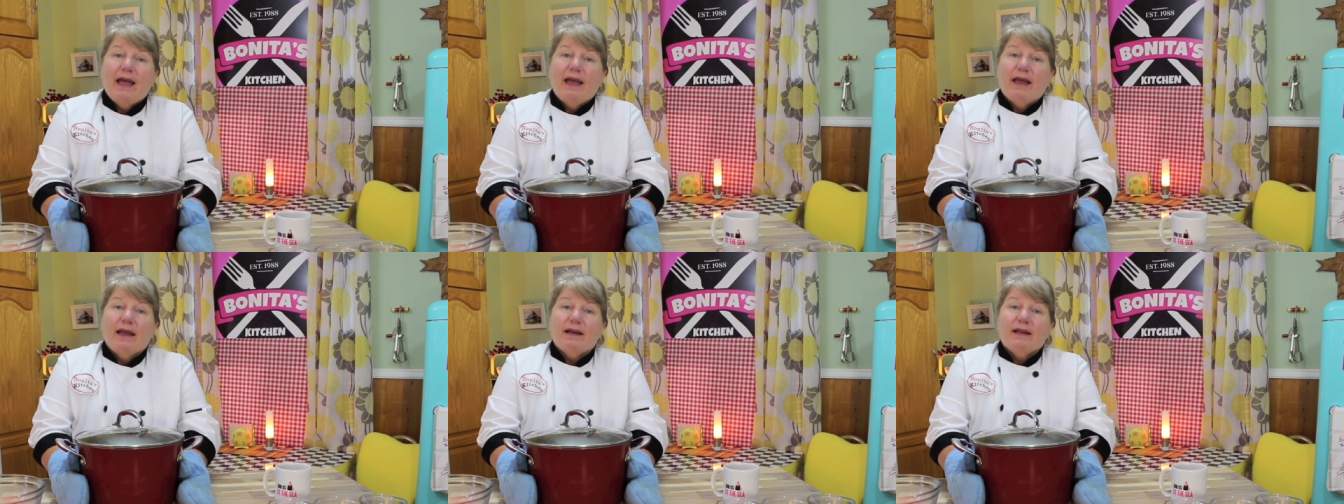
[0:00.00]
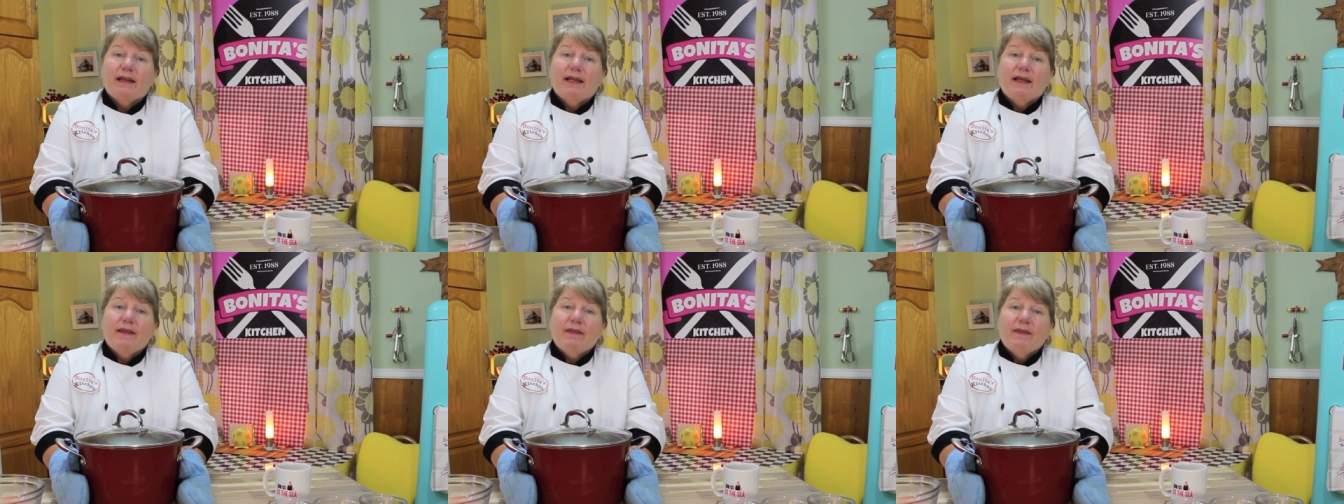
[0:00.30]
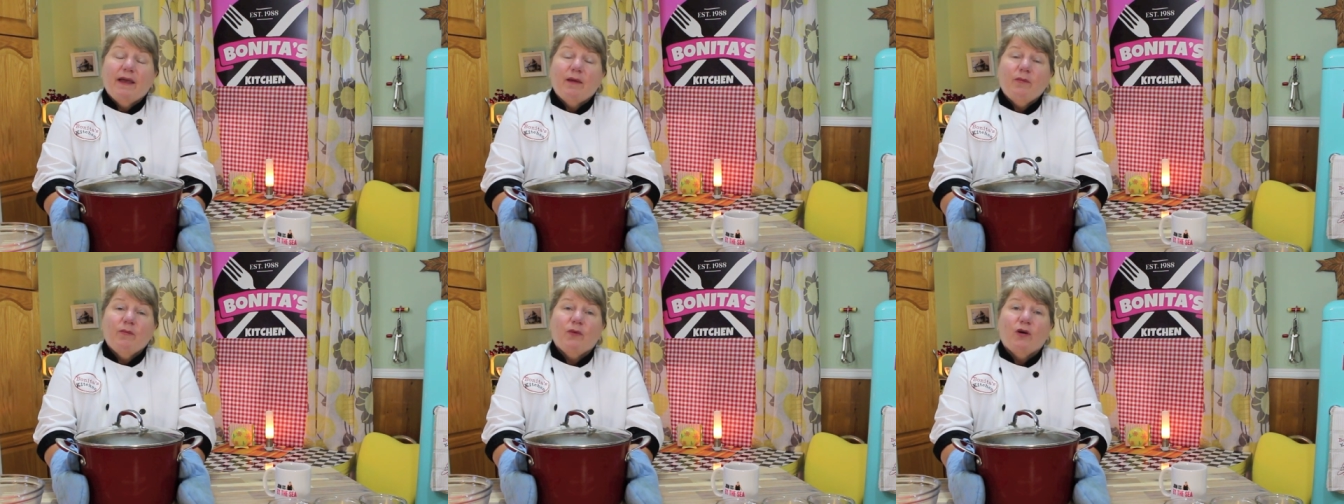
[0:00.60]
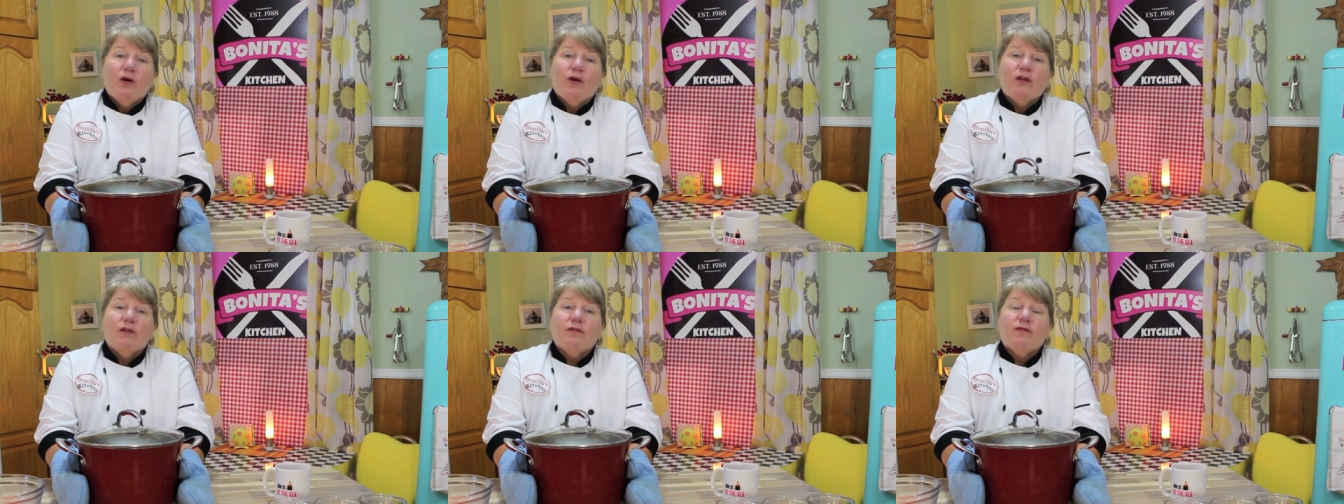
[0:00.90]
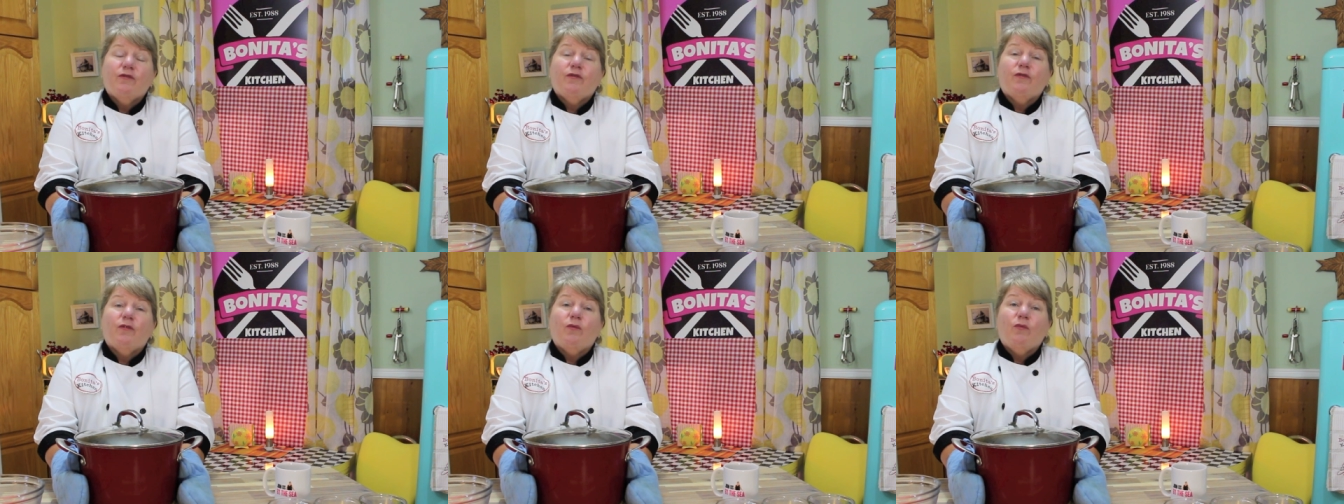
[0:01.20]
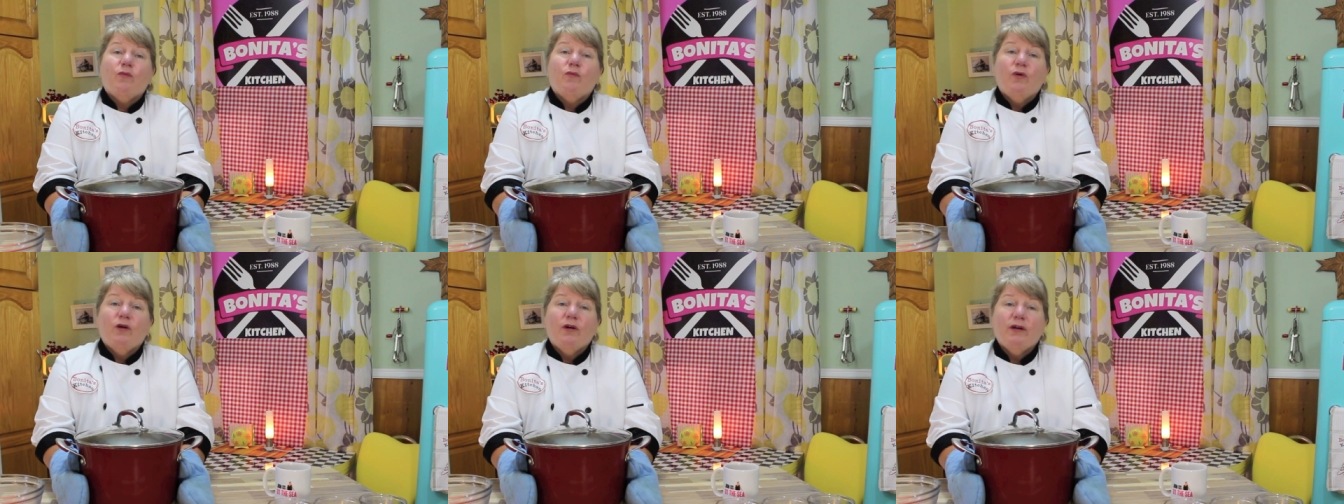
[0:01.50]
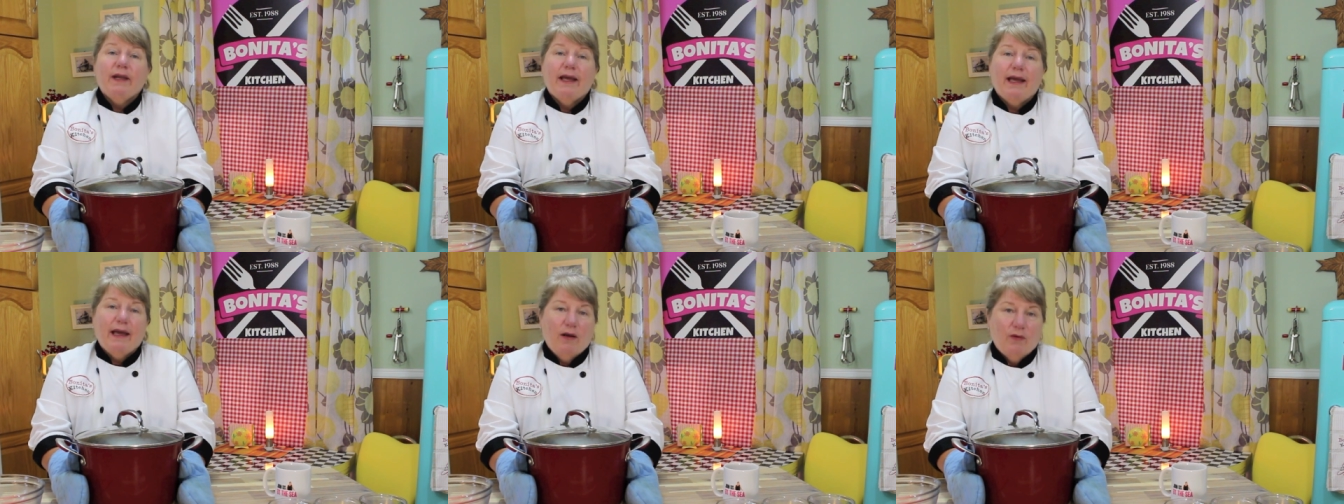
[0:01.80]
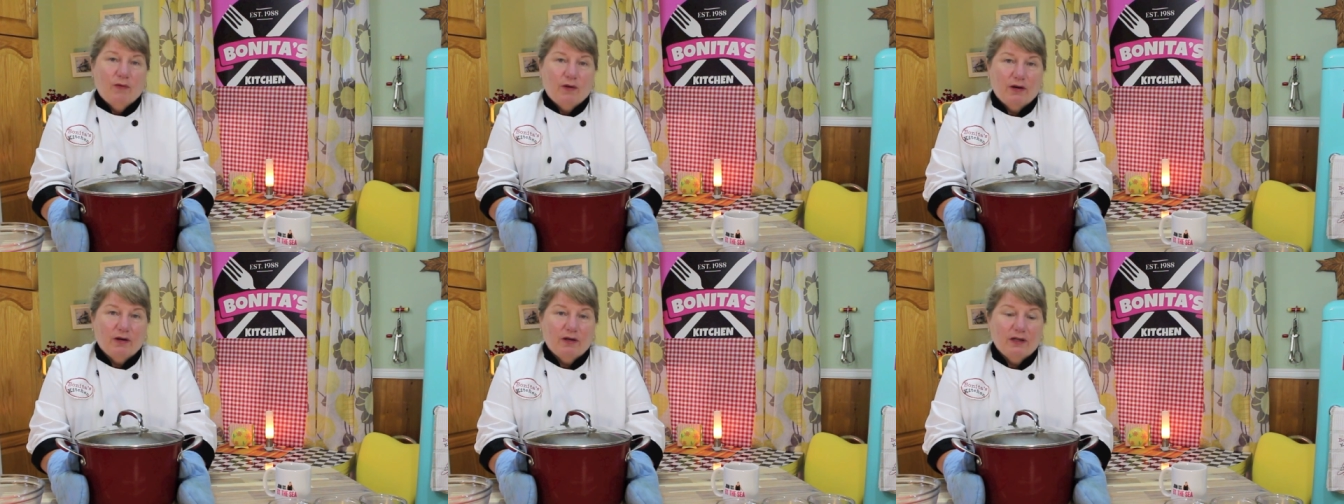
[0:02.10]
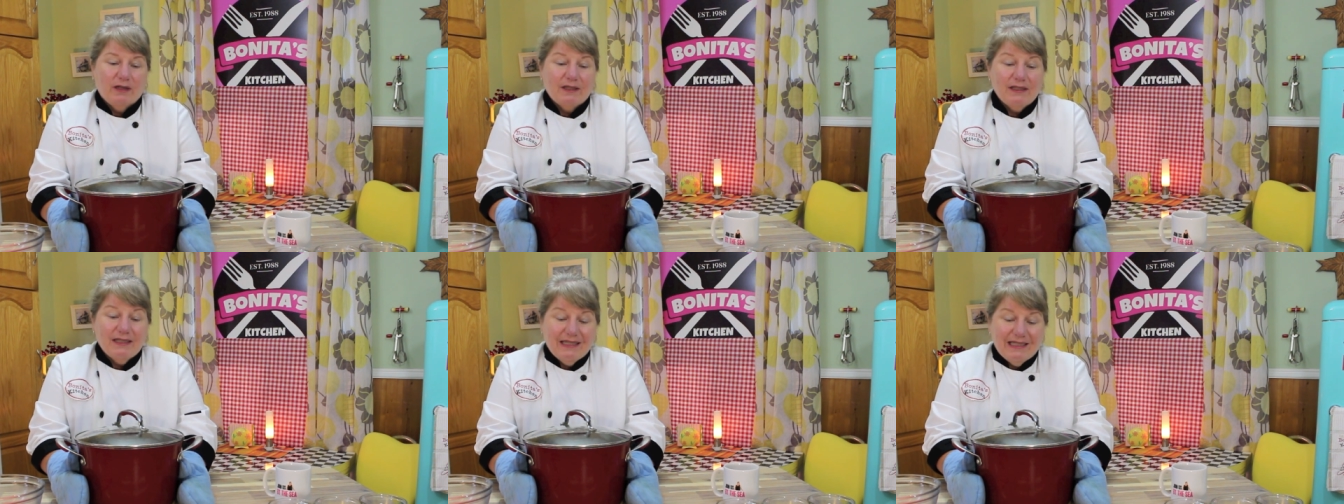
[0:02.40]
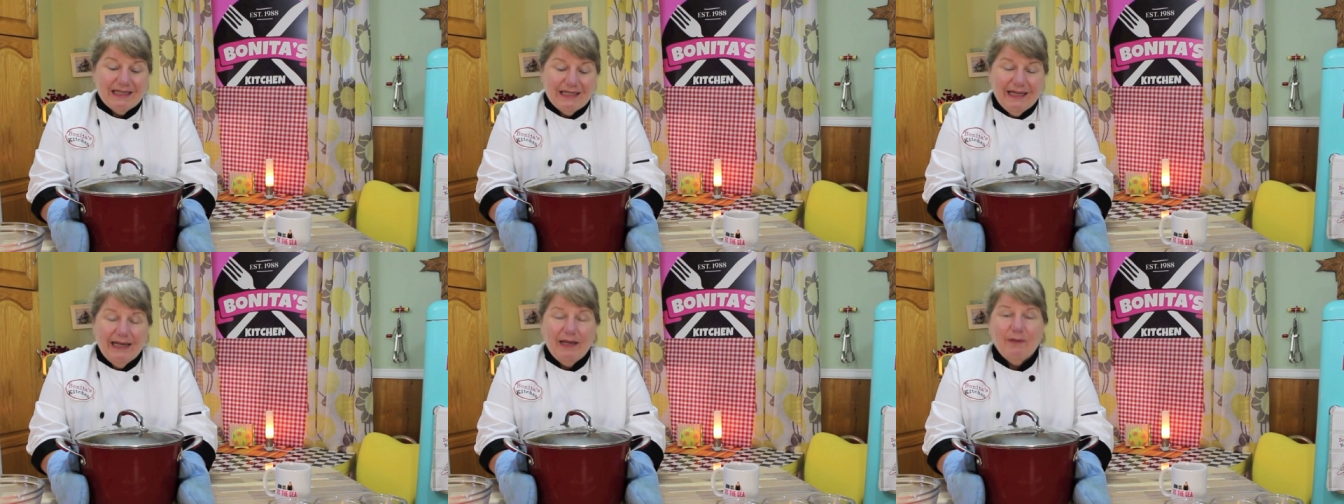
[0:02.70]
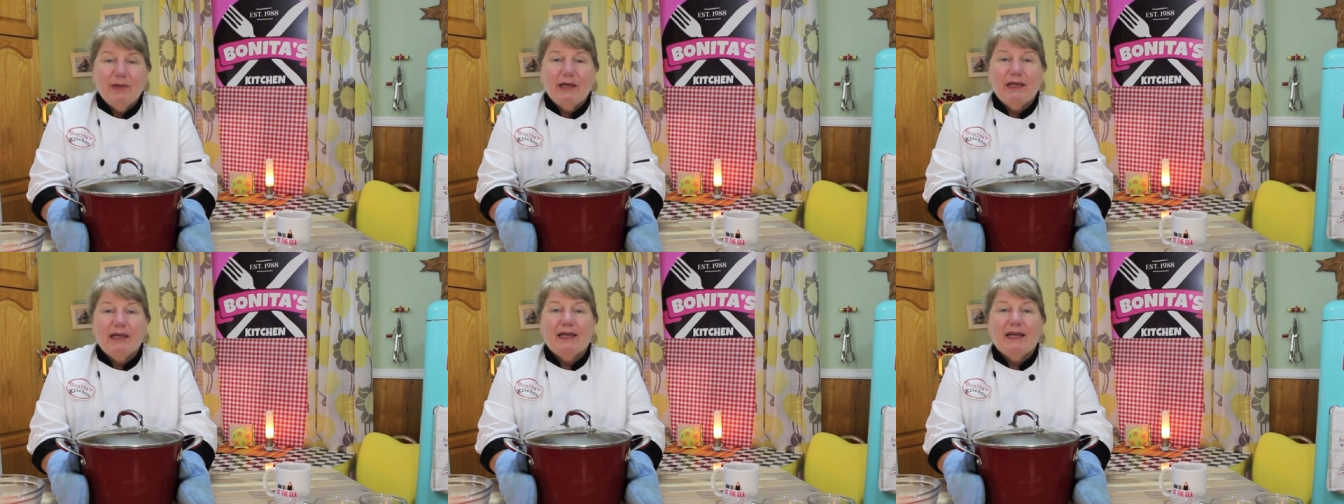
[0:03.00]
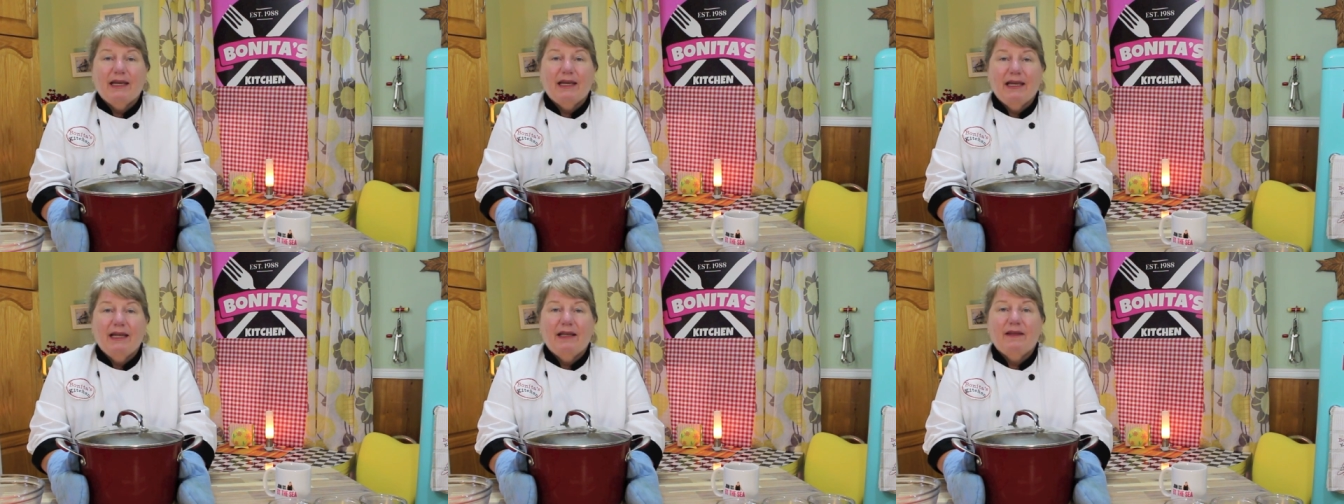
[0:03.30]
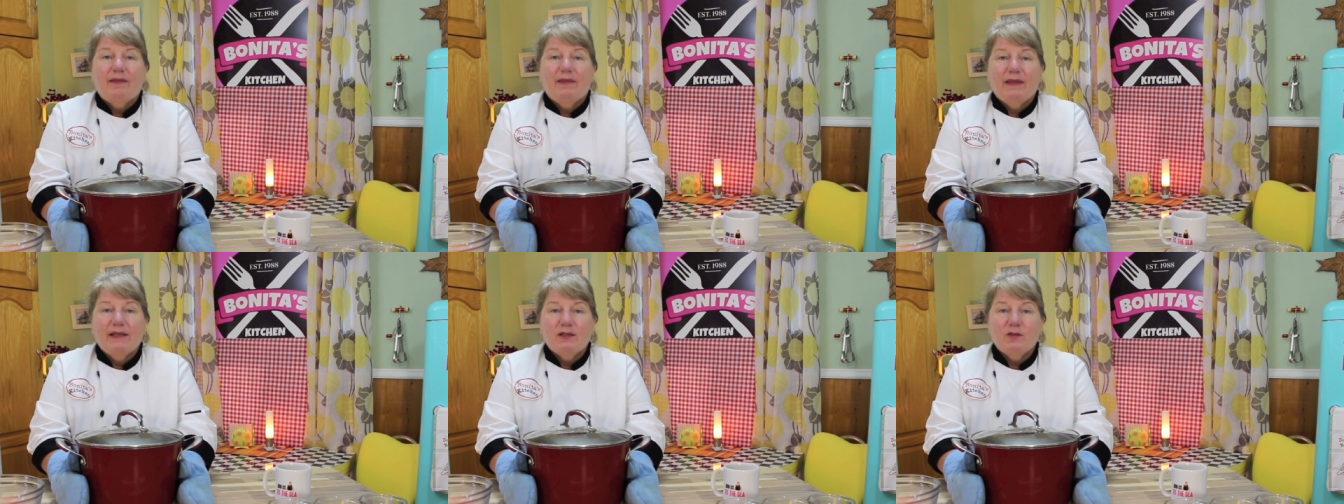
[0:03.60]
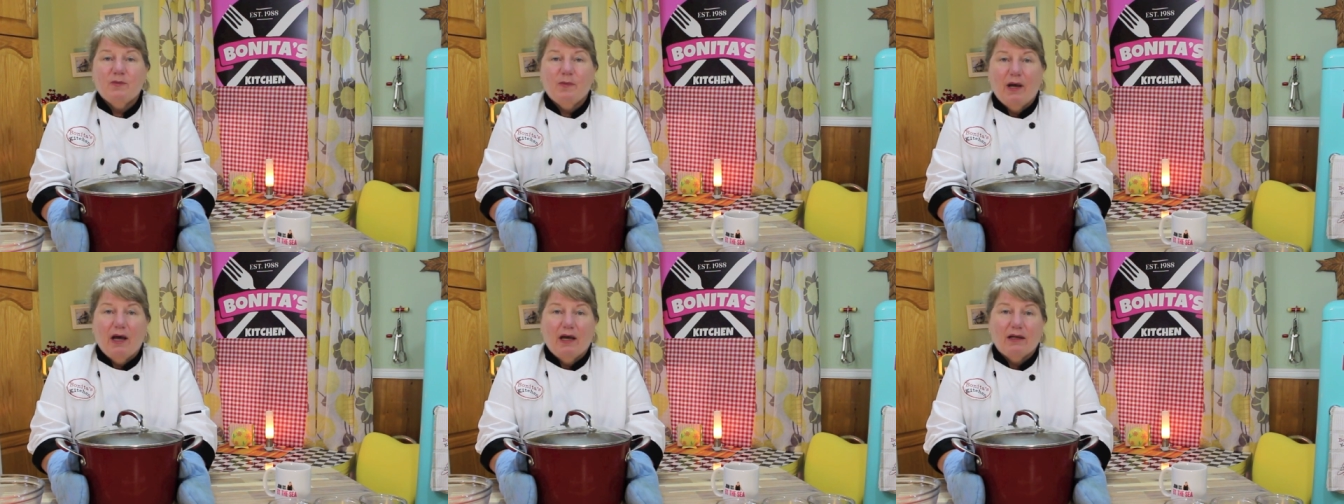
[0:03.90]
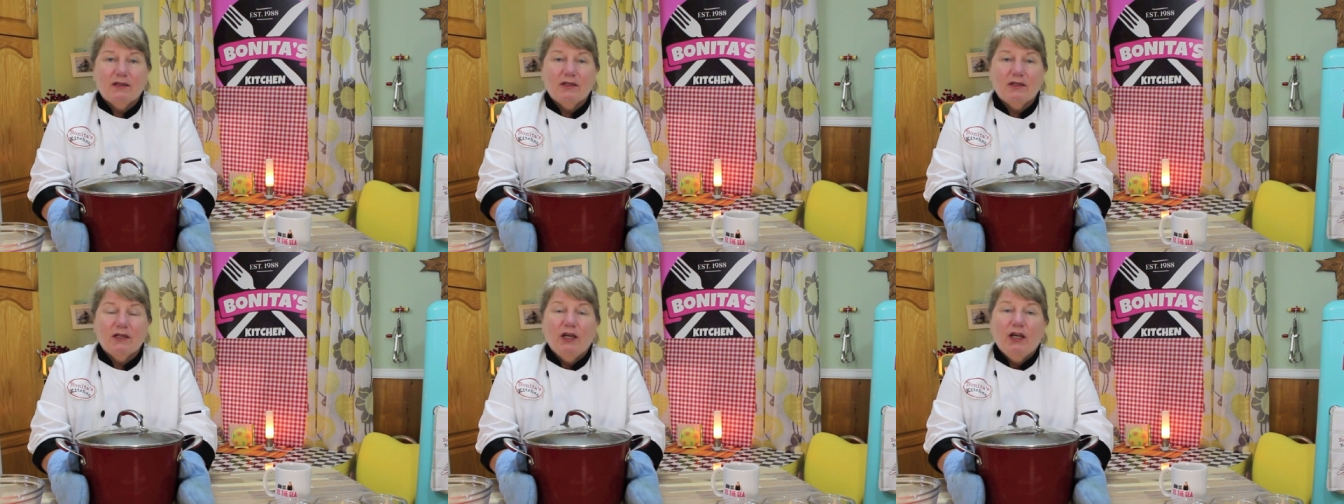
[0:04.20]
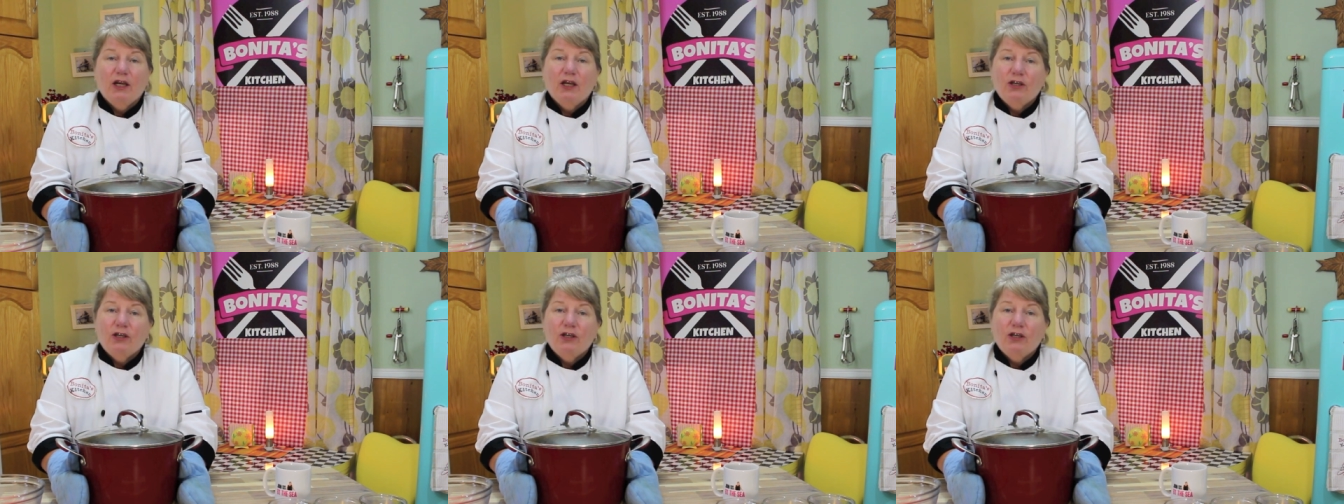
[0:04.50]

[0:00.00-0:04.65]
and let that boil for one hour steaming in this pot.